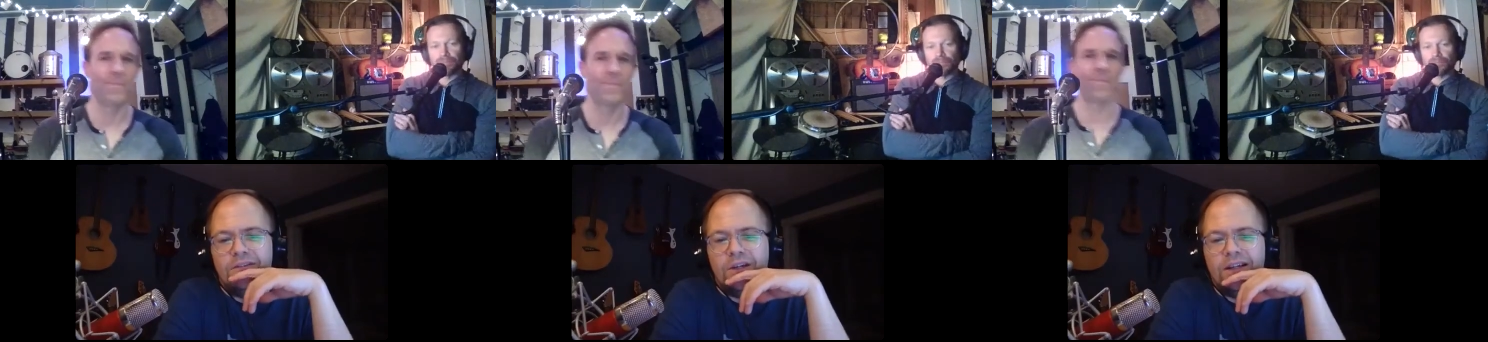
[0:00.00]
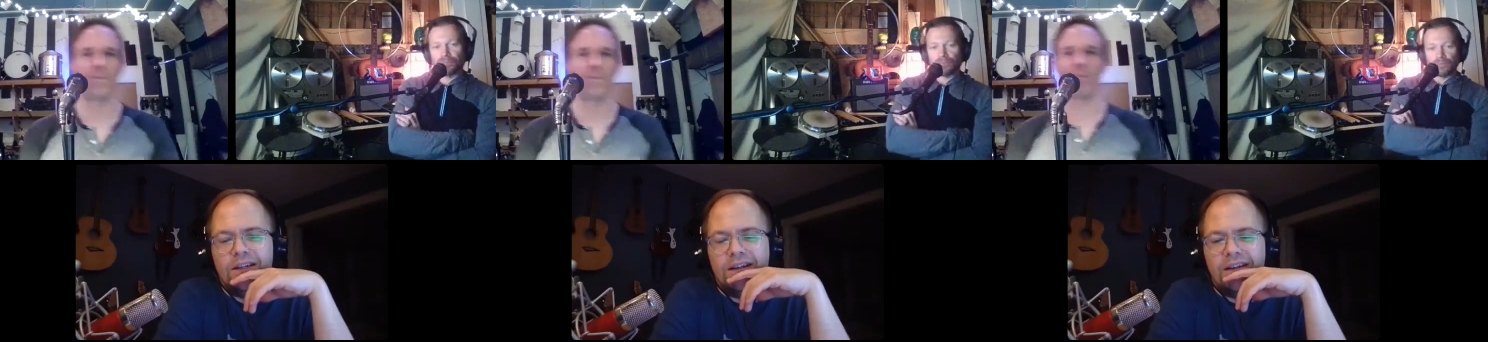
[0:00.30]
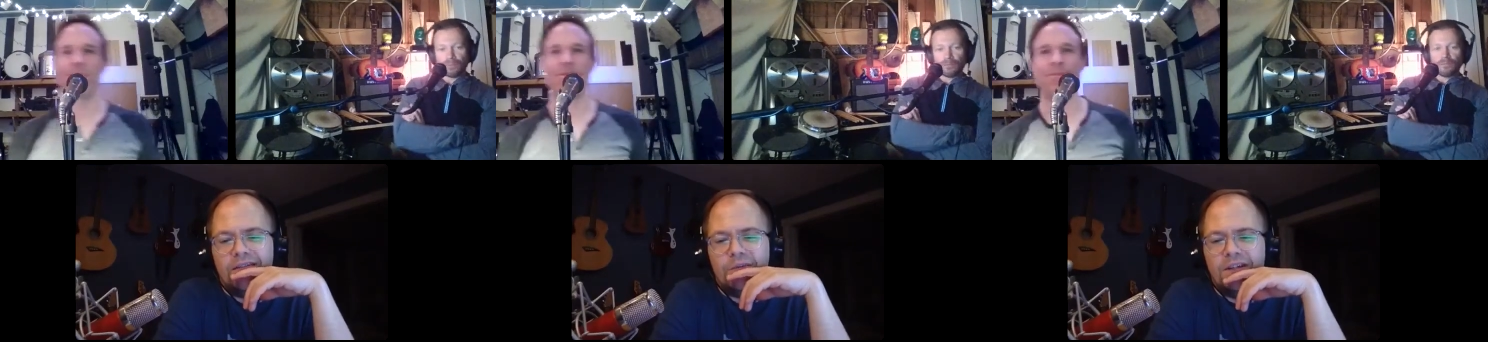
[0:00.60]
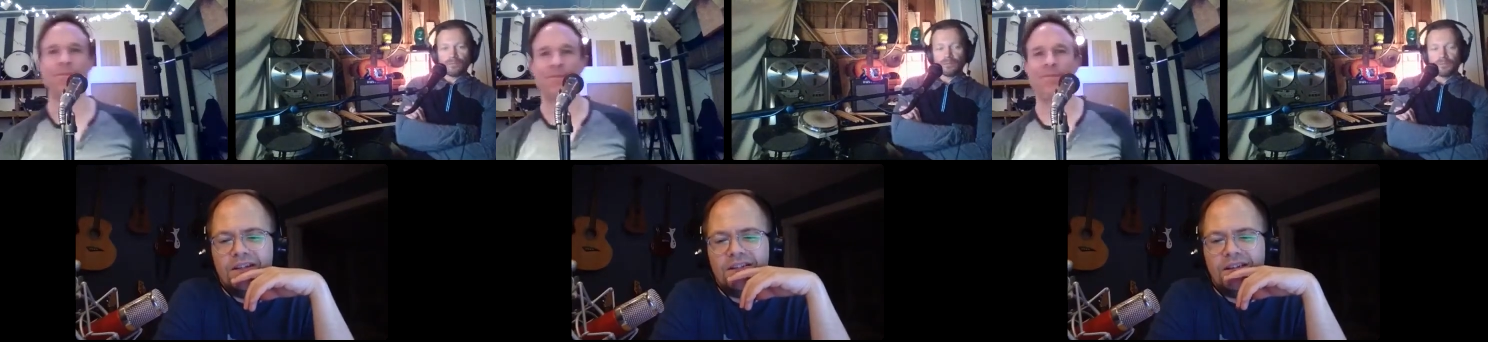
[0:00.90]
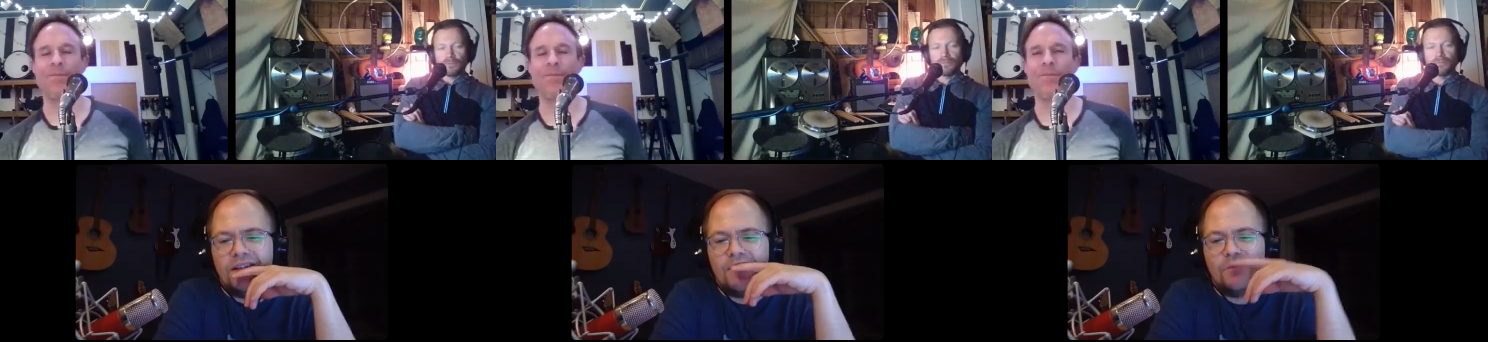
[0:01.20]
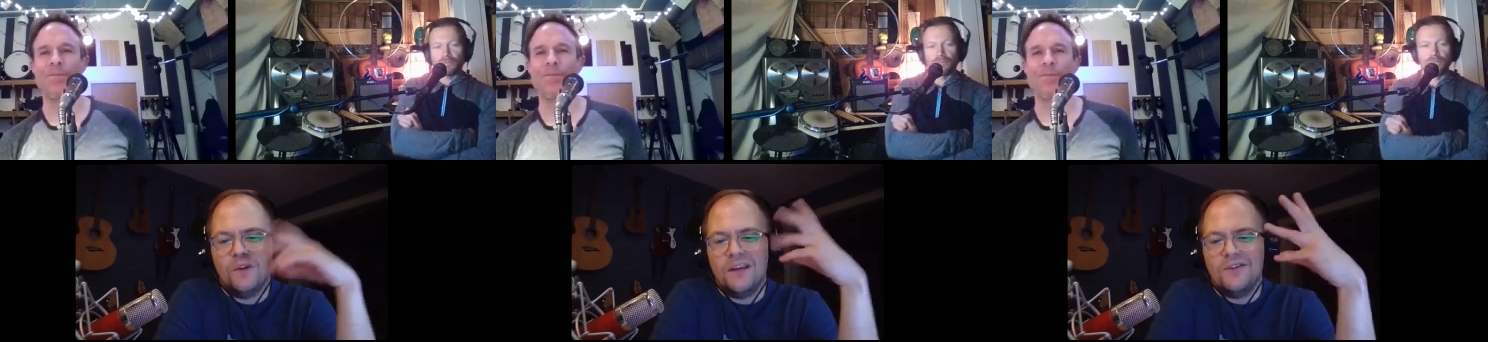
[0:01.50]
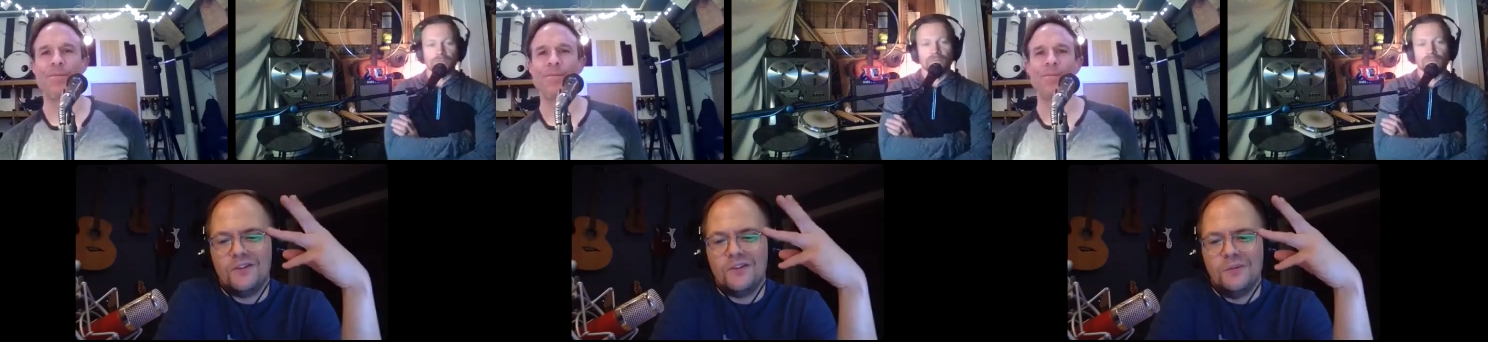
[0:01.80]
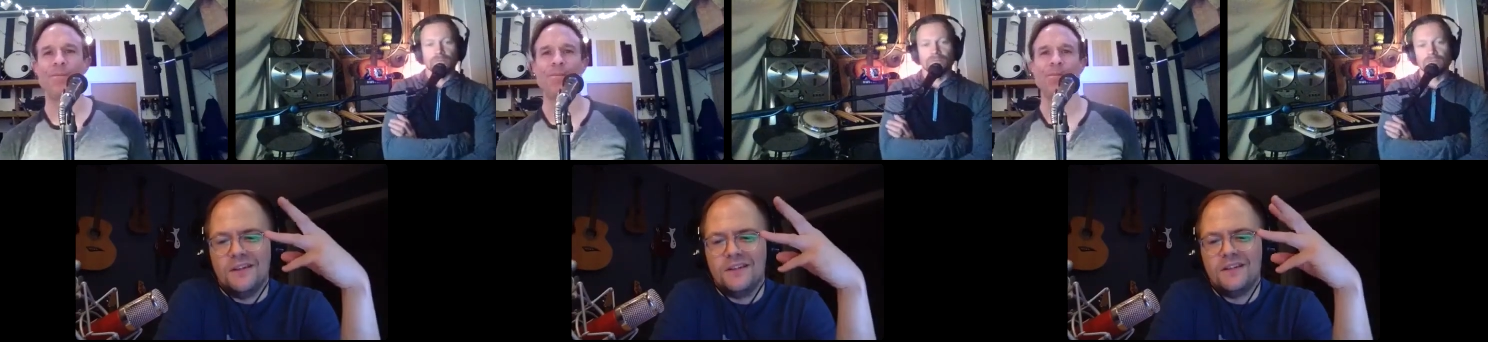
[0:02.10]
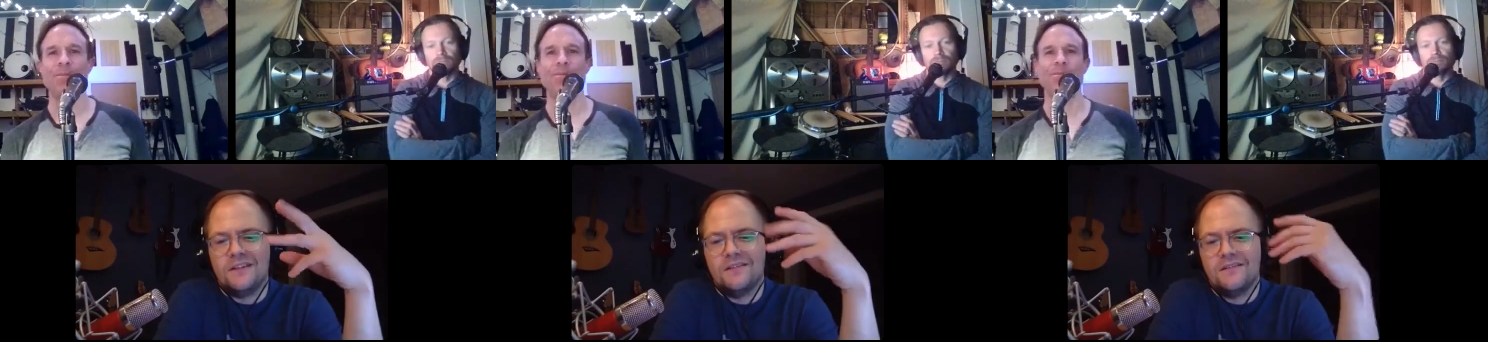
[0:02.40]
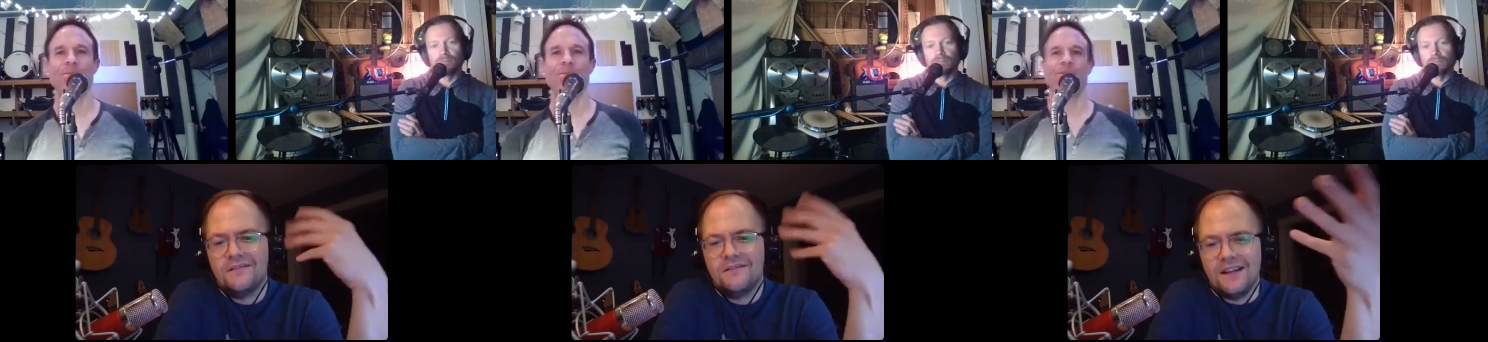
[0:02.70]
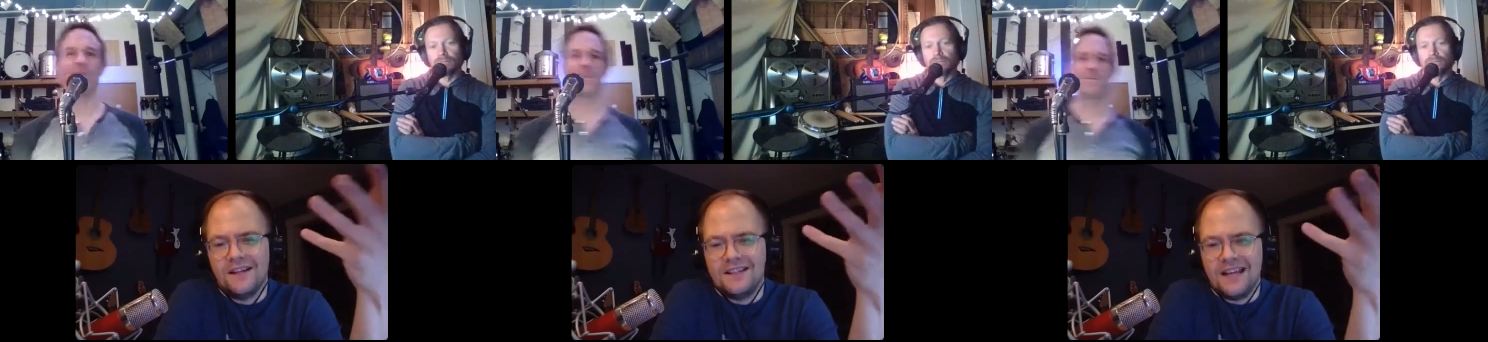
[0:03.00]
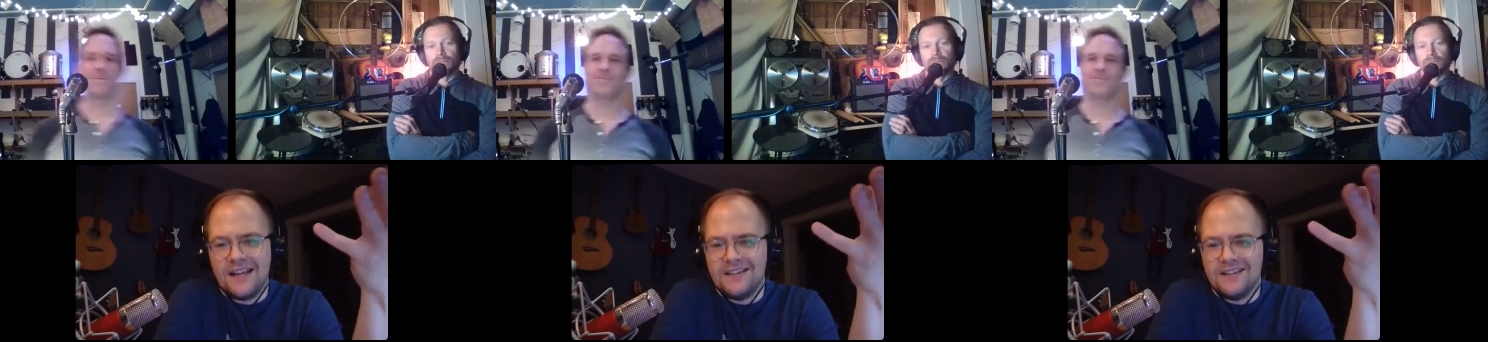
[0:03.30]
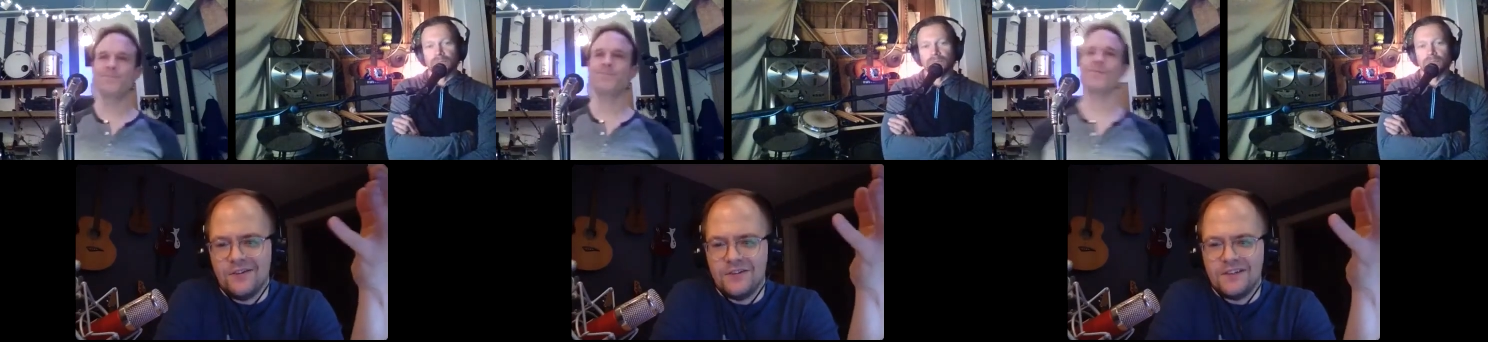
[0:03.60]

Speaker 1: right? Like when it's like three instruments it stands out and